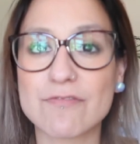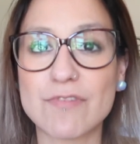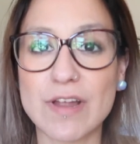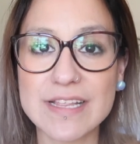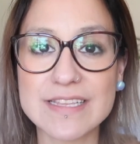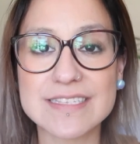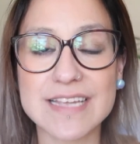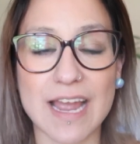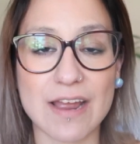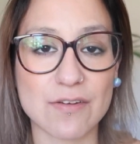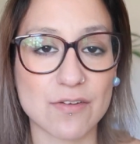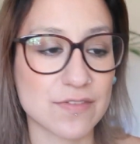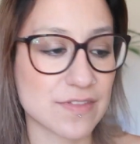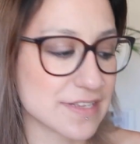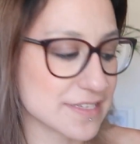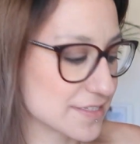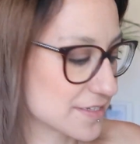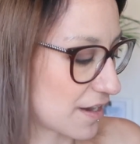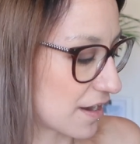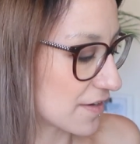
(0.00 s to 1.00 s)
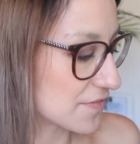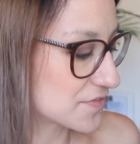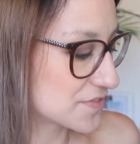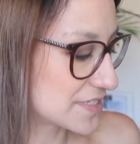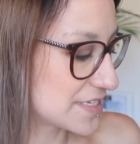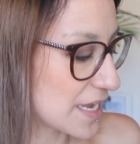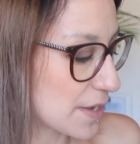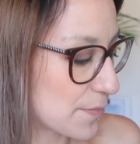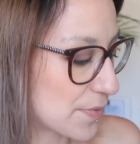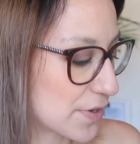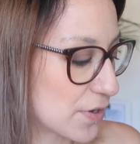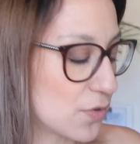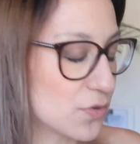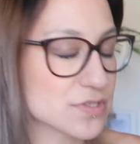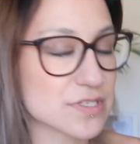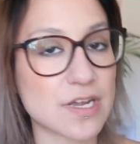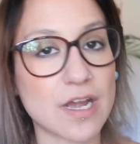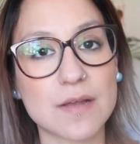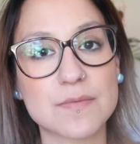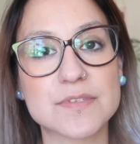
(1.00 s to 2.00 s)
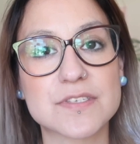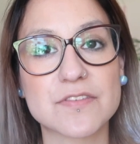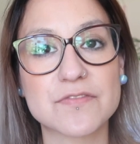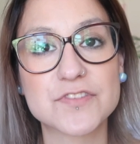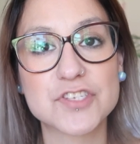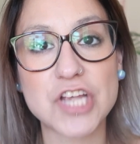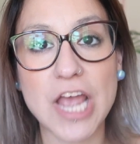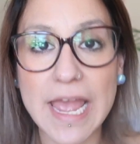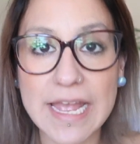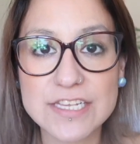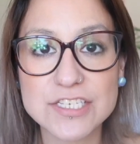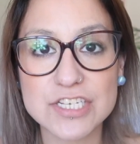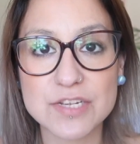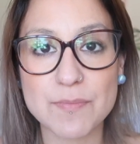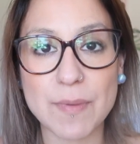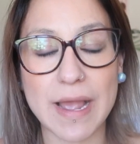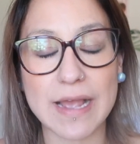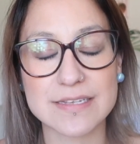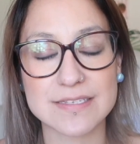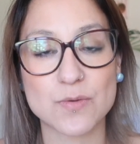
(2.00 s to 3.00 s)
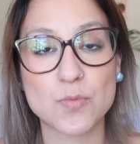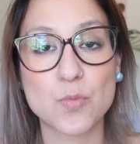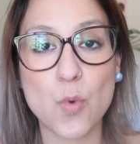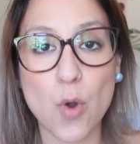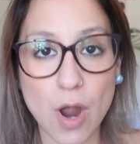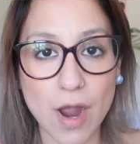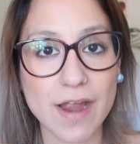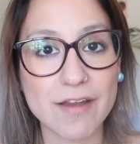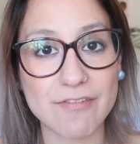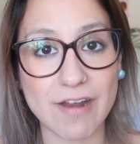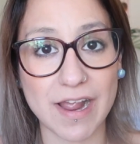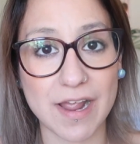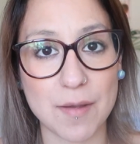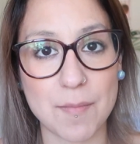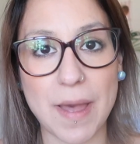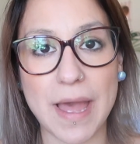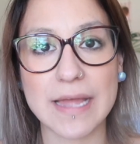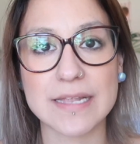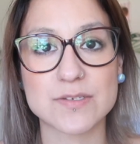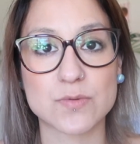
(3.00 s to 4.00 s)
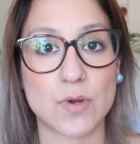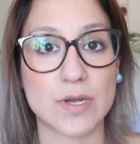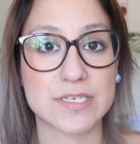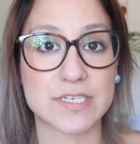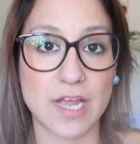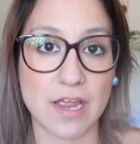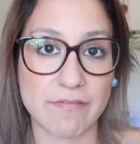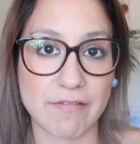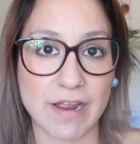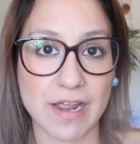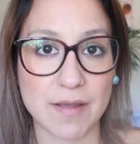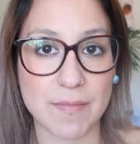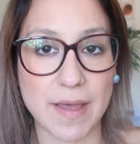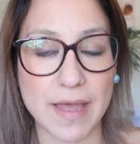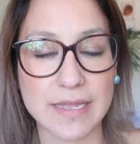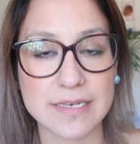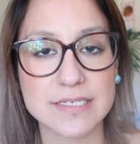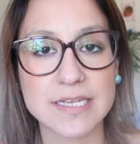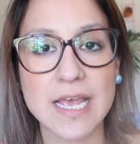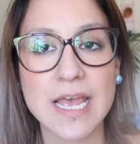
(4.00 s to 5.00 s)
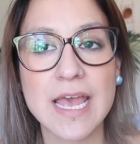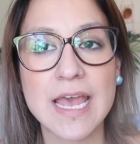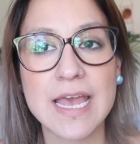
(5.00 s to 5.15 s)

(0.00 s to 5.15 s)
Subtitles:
rundown on the kind of typical types of changing bags and what I recommend, what I don't recommend.